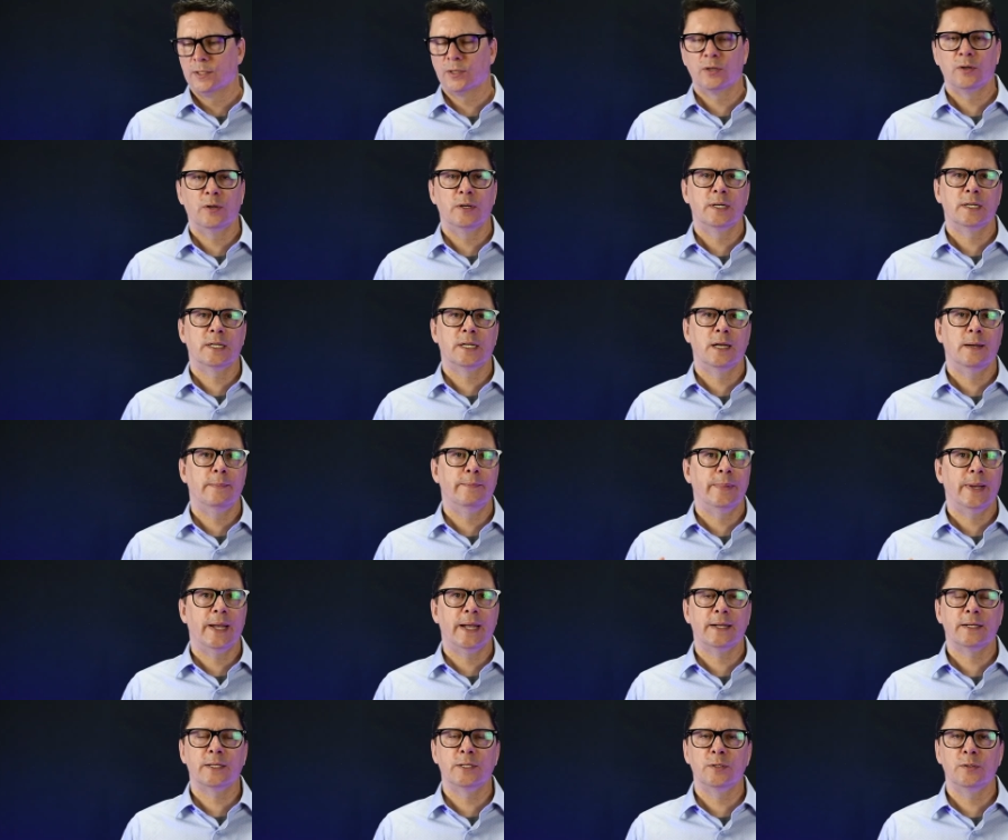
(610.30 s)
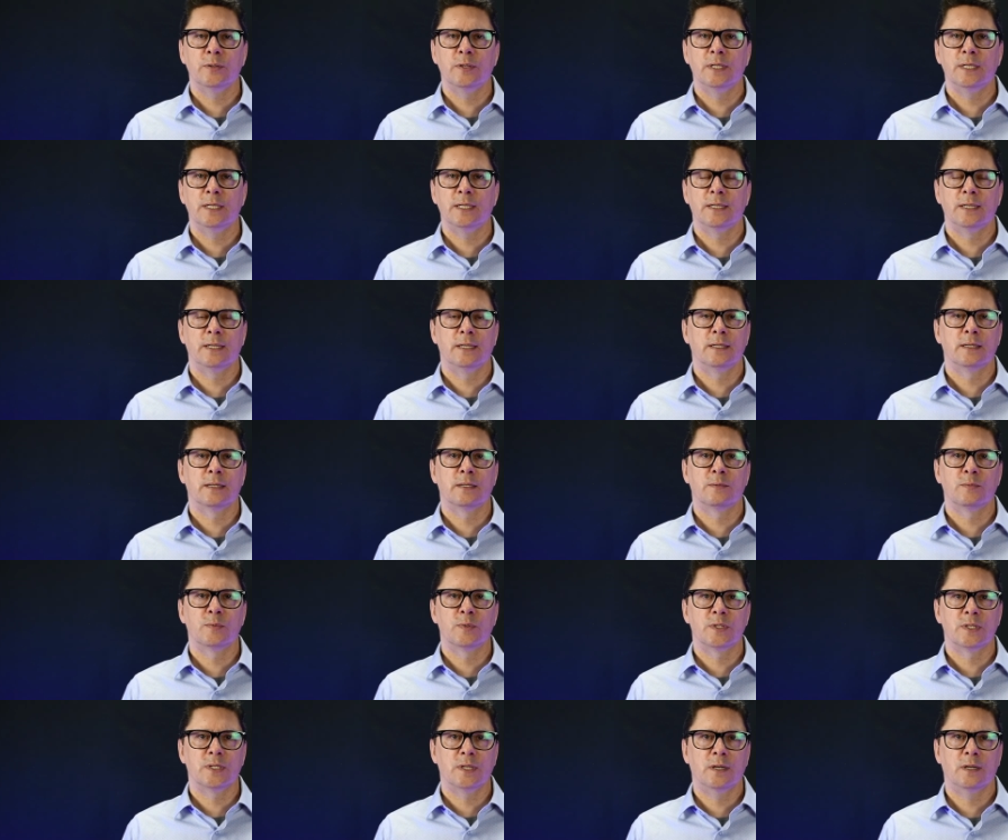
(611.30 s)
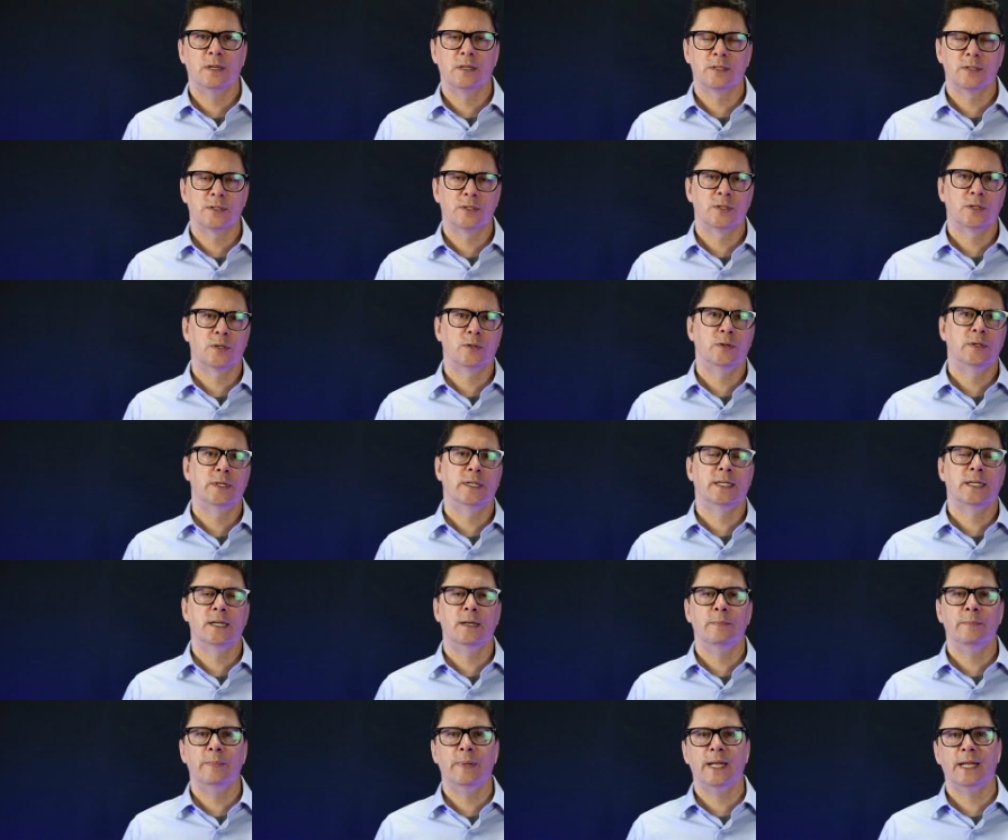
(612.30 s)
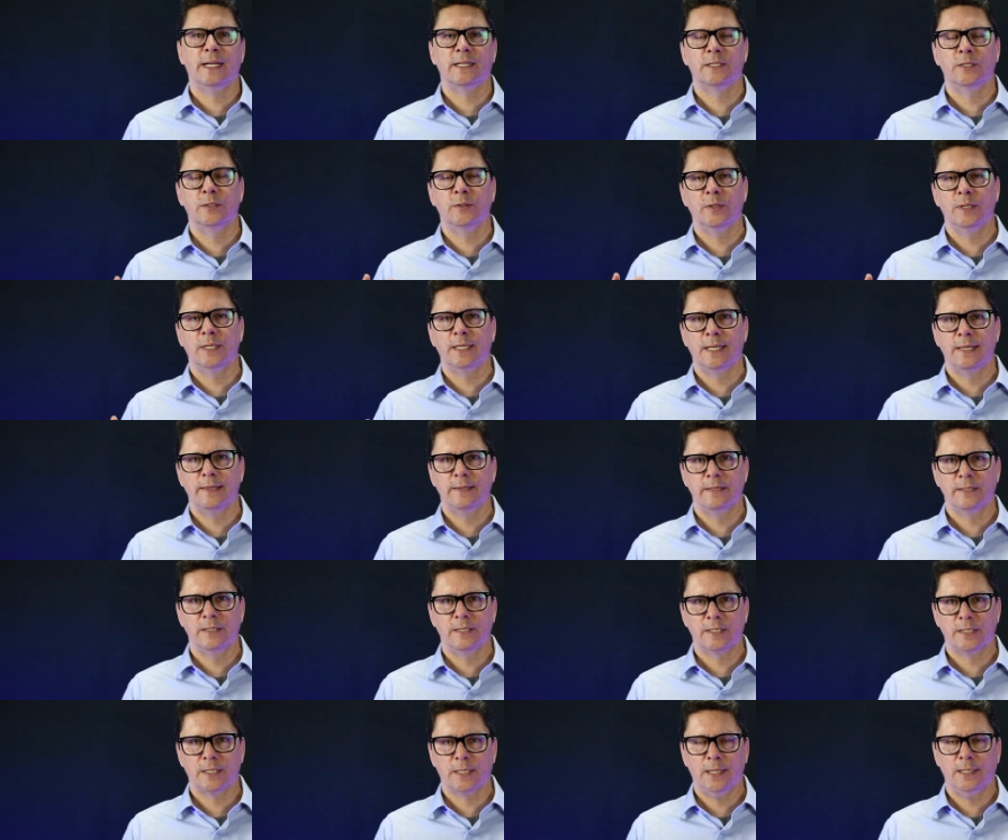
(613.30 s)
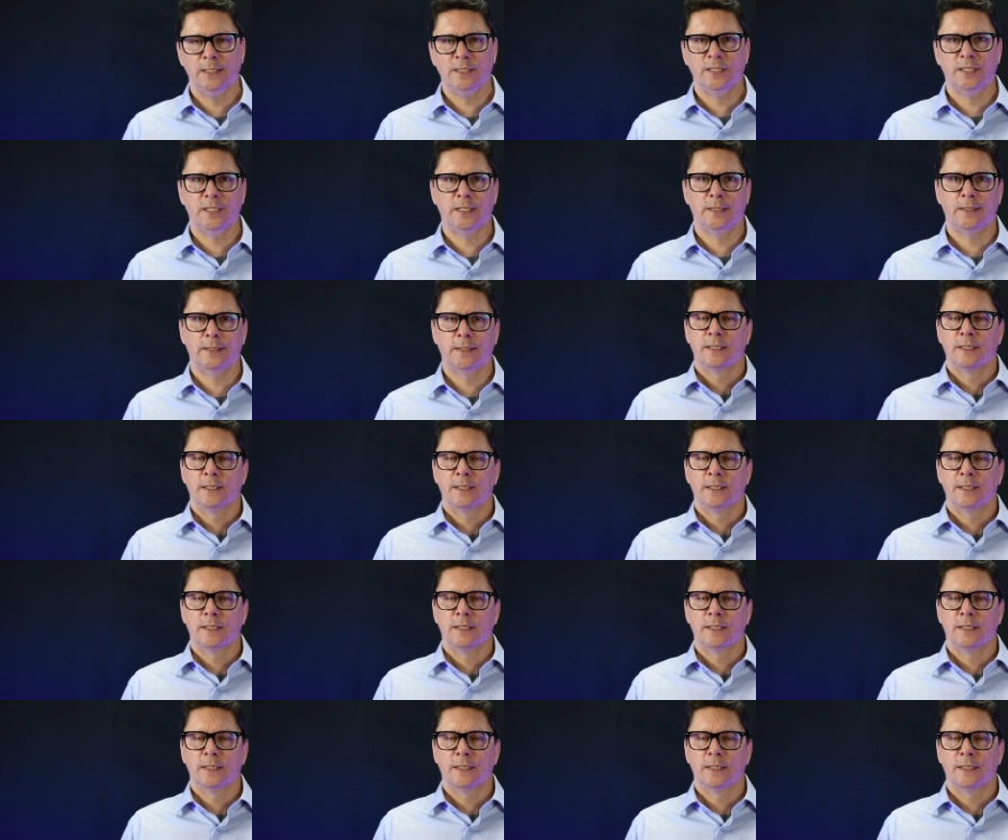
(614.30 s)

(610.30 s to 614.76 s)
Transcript: going to come back to it in the results. You're going to come back to it in the discussion.